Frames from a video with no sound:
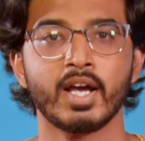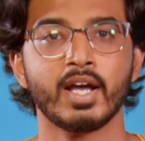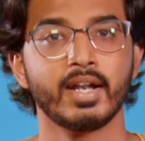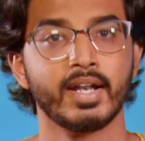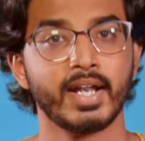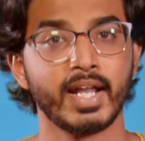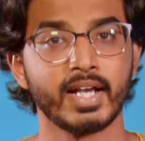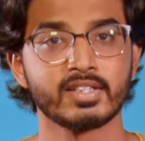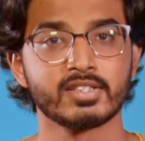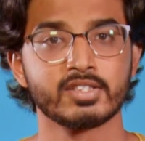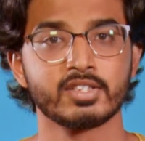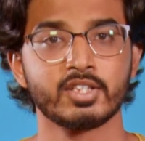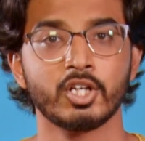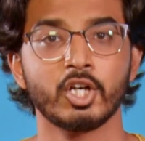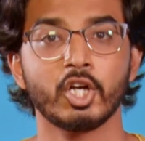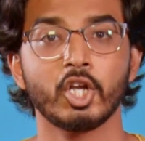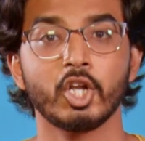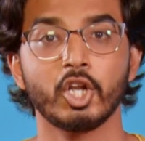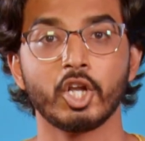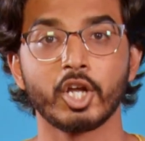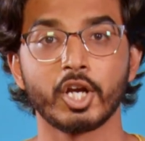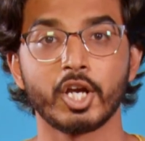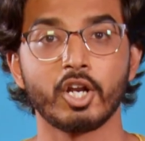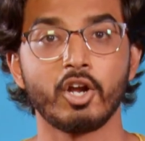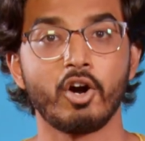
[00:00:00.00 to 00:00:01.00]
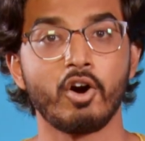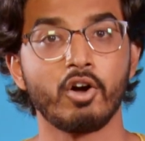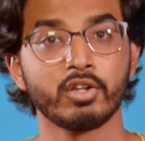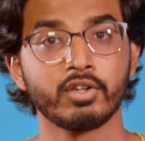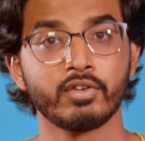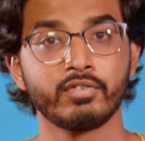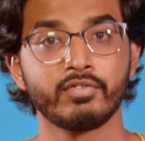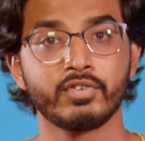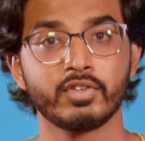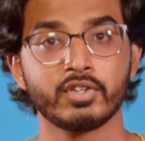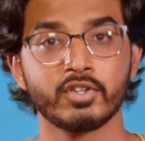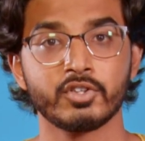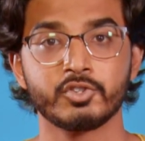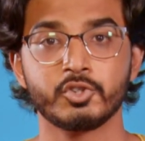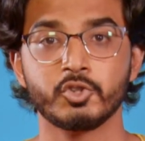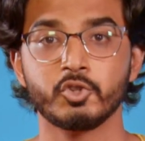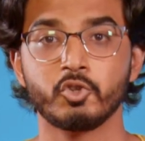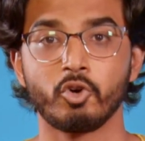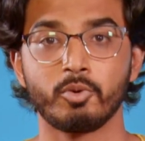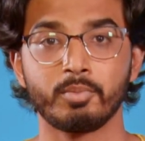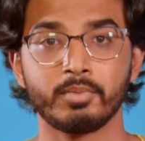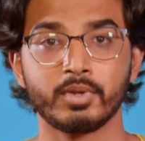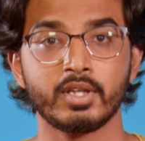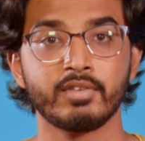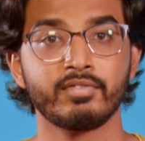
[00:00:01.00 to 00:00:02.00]
Next, look at all the fields you
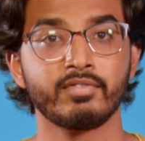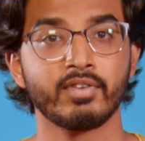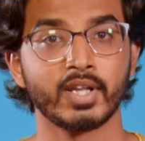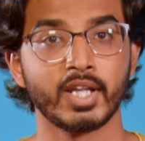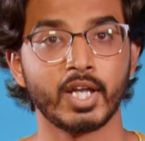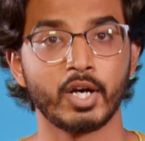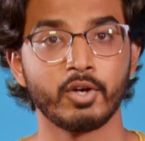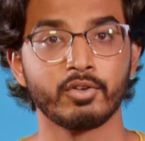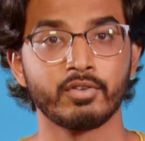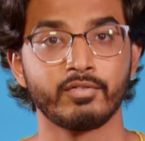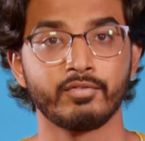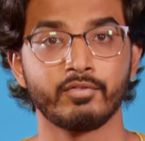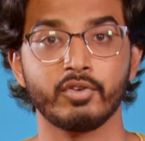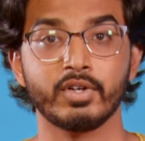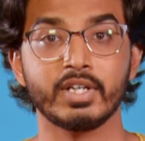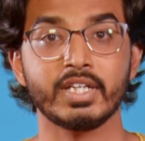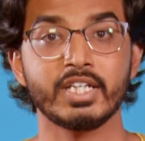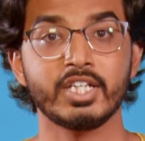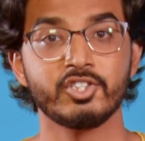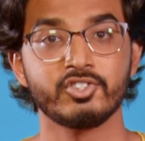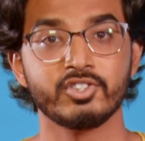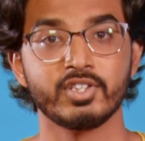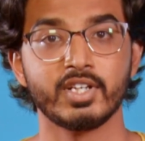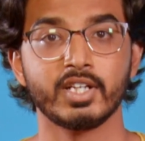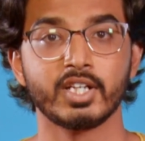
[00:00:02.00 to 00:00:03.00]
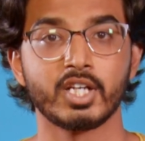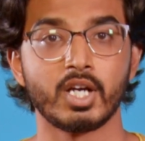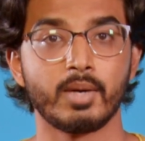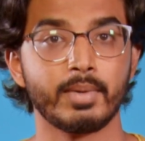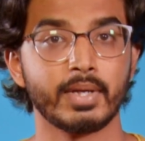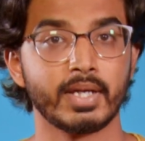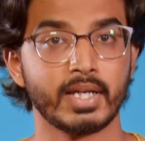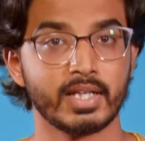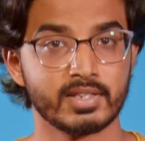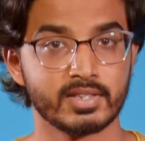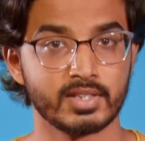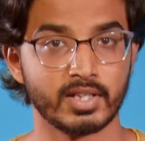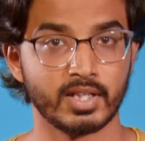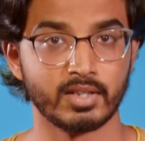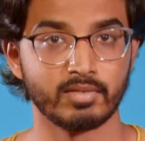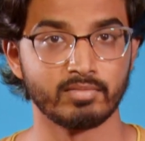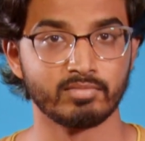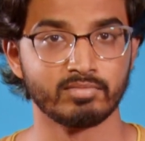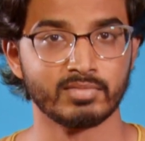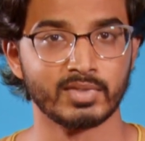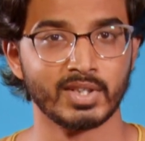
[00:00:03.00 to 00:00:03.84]
normally fill out for each incoming incident.